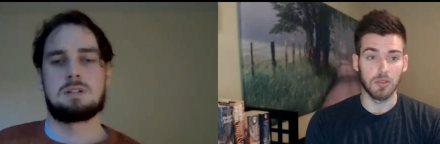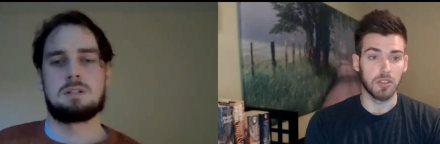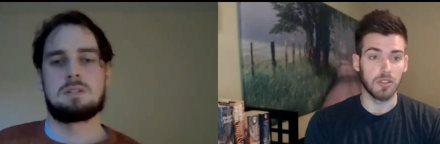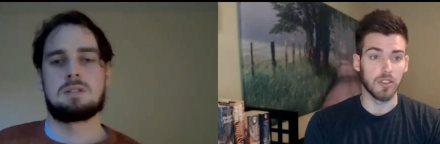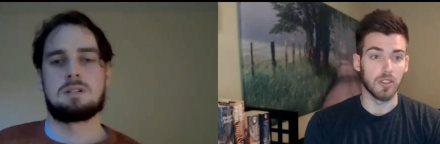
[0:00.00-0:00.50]
Speaker 1: was
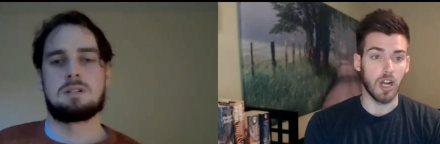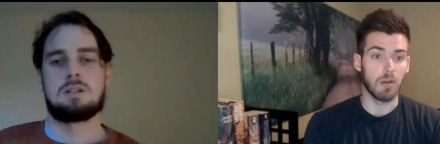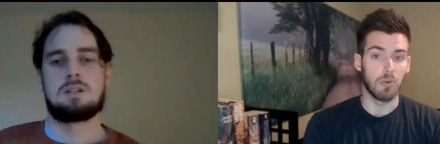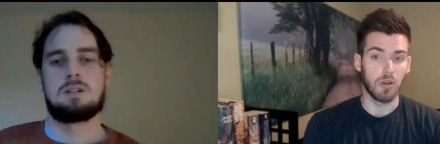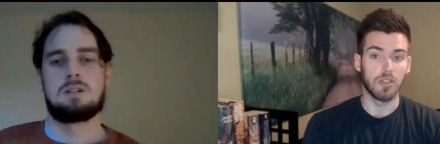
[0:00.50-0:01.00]
doing
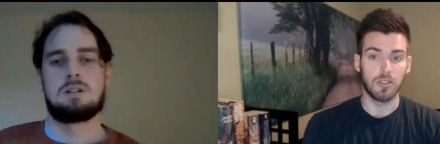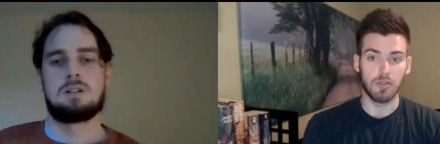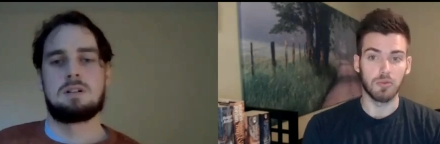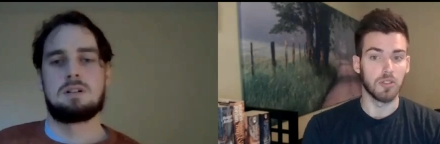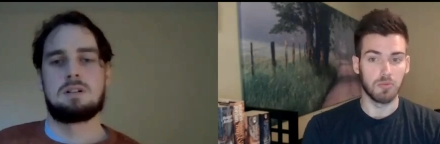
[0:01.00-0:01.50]
job boards.
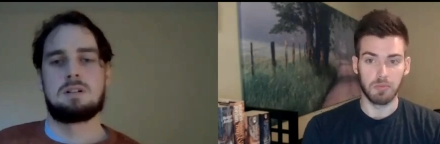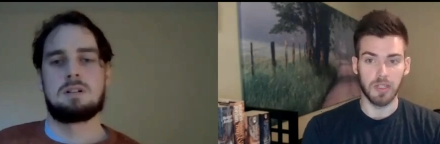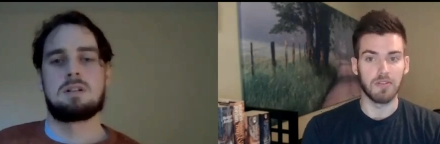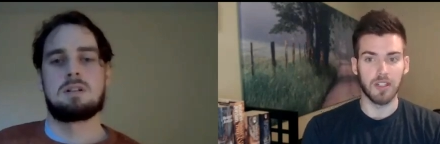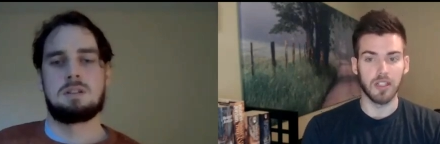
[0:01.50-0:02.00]
Was
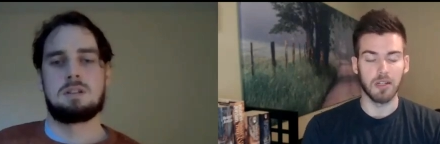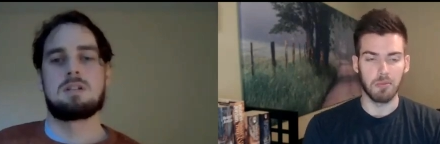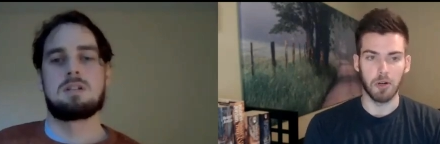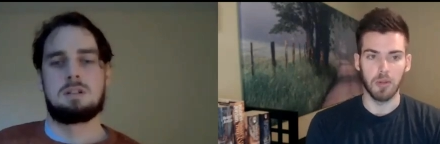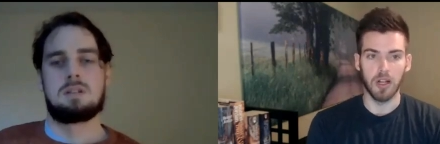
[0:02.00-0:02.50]
definitely
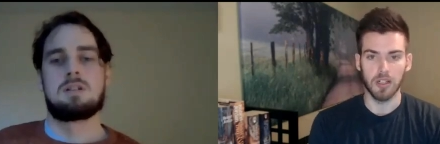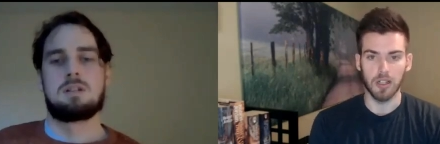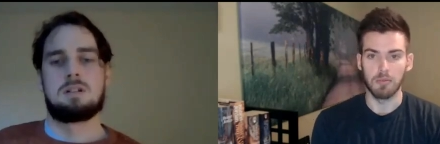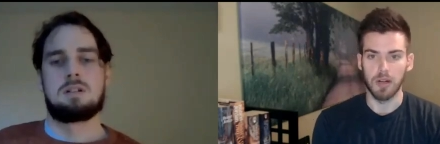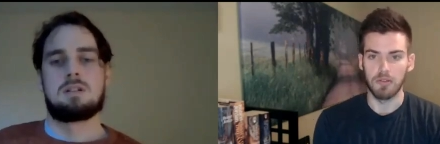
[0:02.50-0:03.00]
Pro
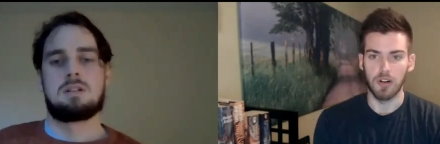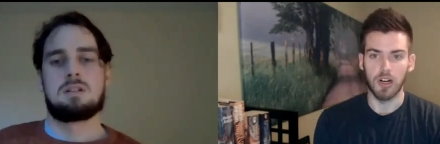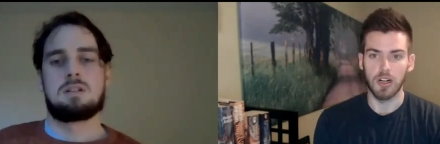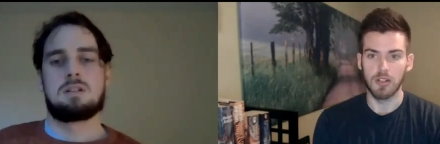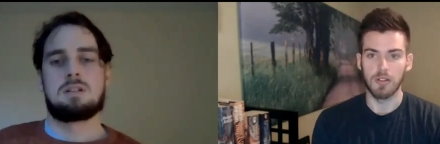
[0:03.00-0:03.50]
Blogger by
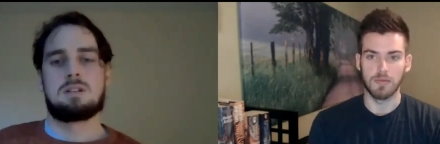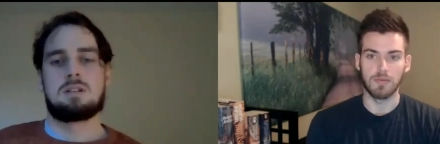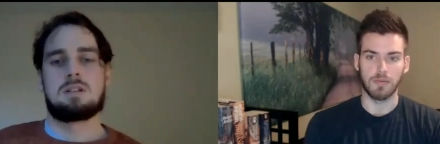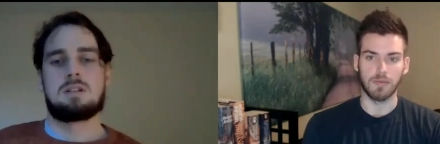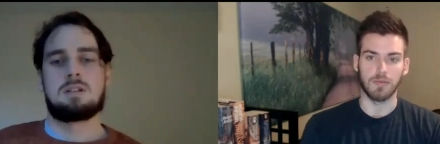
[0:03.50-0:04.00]
far.
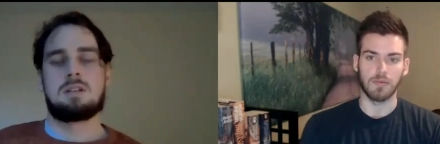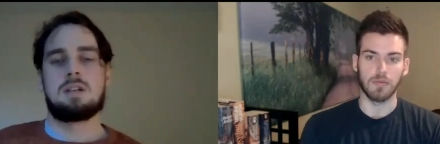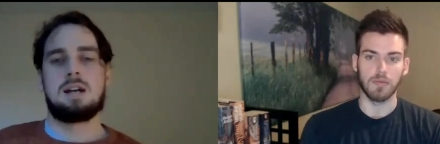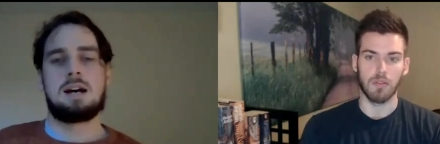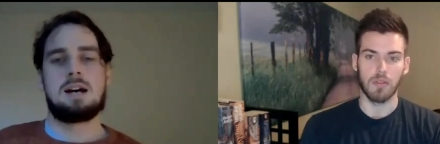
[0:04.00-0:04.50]

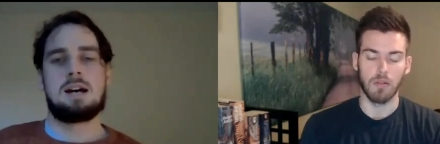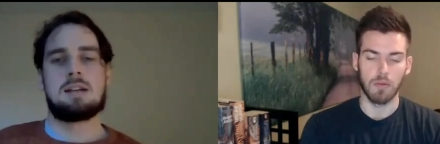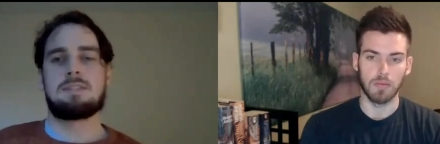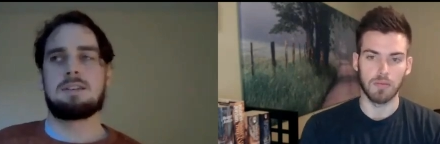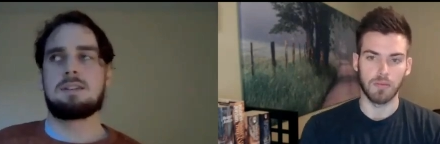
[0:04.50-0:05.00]
Speaker 2: Yeah, I
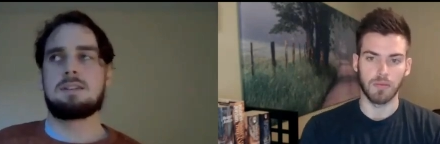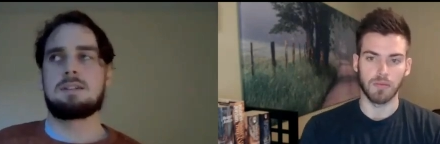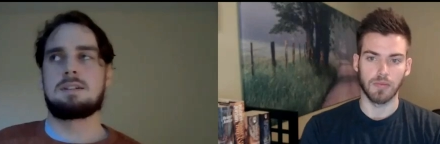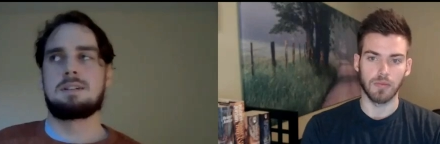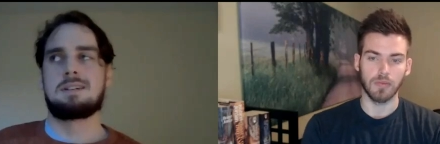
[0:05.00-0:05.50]
think
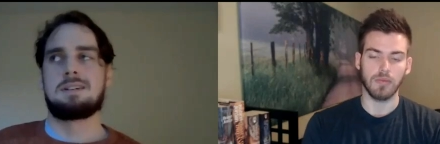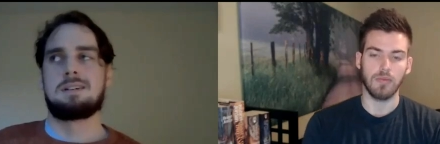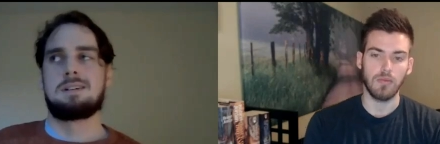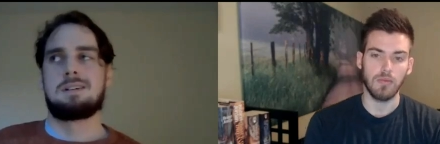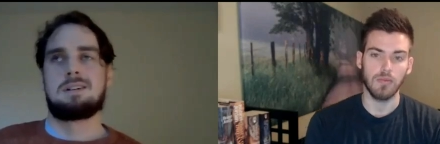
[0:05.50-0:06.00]

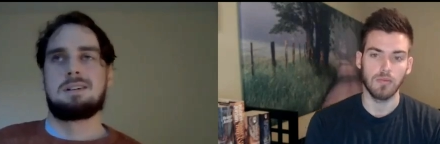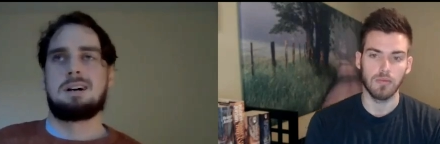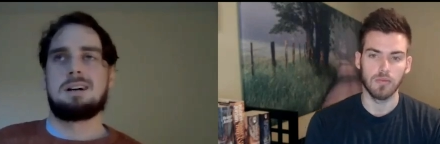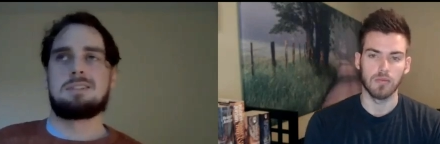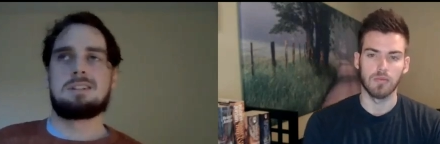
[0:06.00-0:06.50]

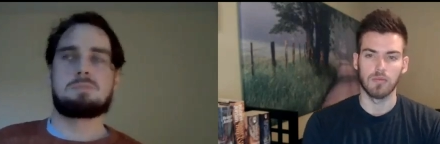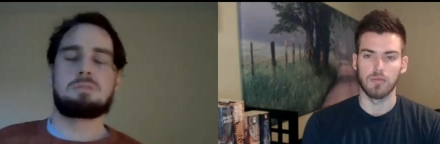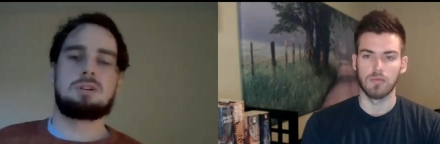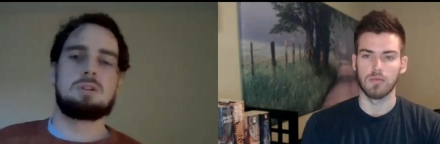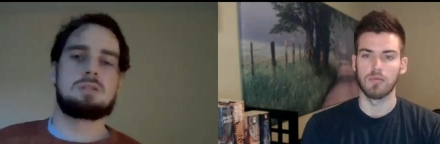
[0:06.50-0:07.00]
I think it's
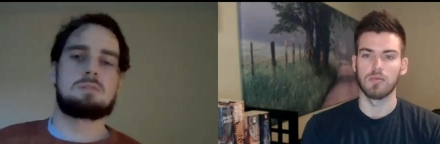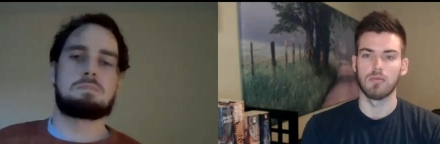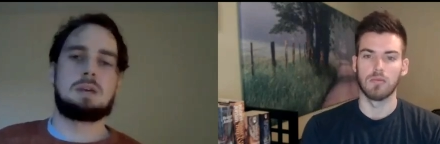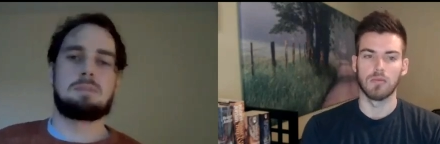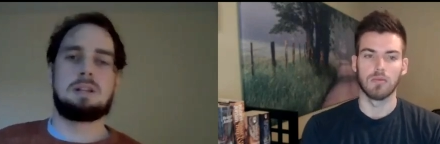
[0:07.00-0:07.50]
because
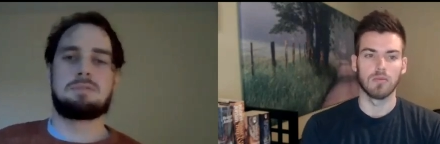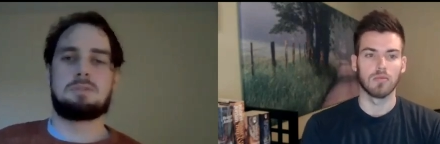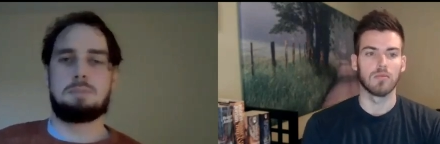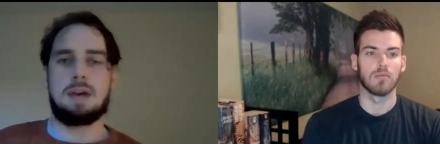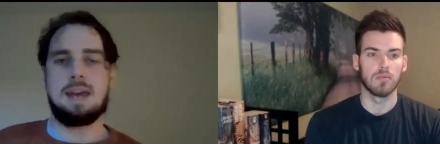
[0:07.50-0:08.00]
people have to
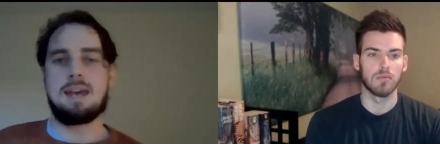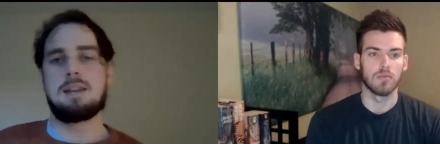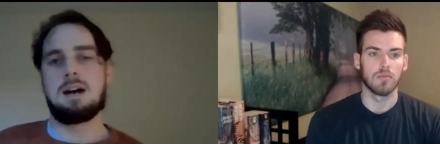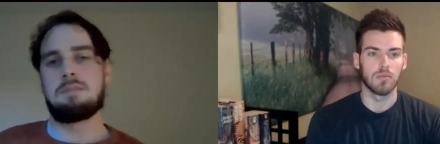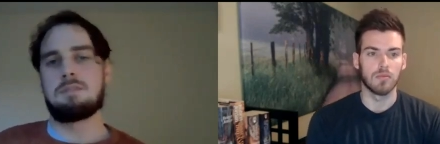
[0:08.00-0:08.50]
pay
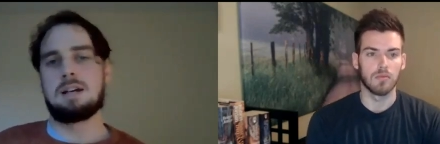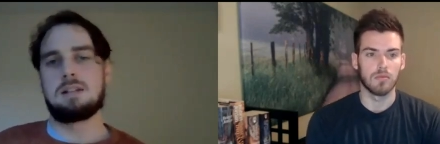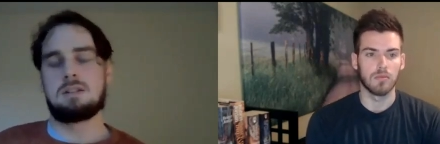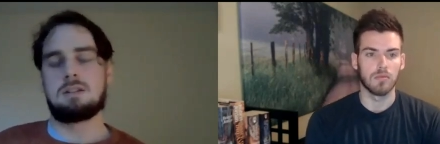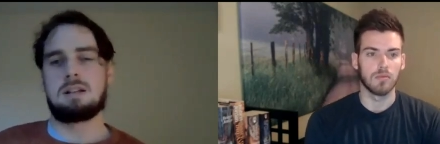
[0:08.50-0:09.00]
to advertise
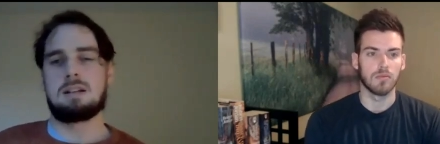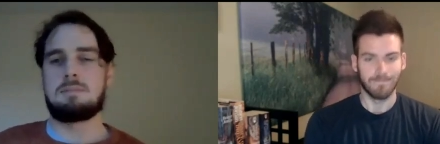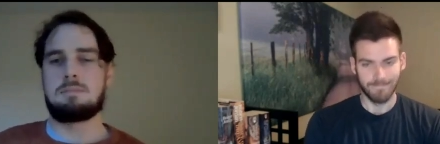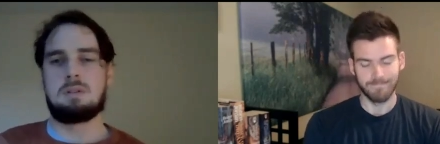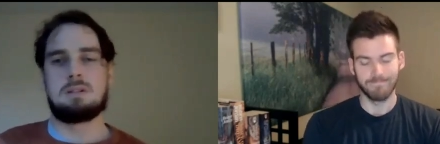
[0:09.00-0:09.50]
there. Like
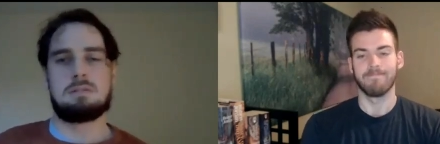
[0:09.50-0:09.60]
I'm